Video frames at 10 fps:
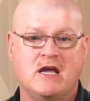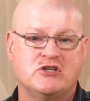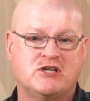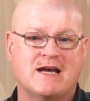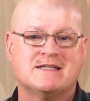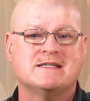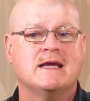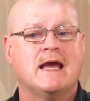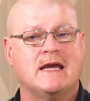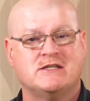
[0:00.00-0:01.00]
Checks,
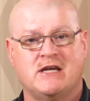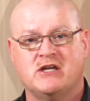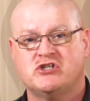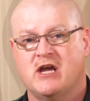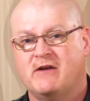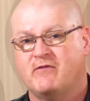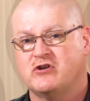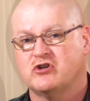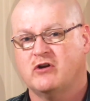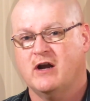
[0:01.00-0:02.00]
ACH, and
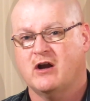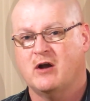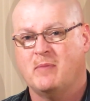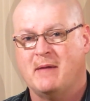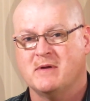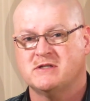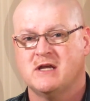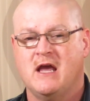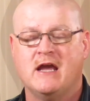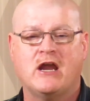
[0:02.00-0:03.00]
virtual credit card payments
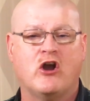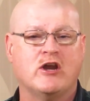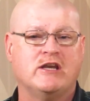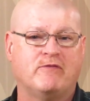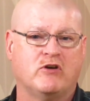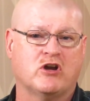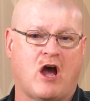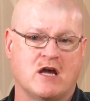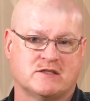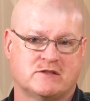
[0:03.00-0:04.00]
carry different
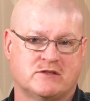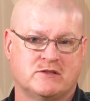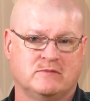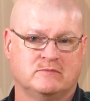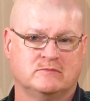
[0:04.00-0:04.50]
costs.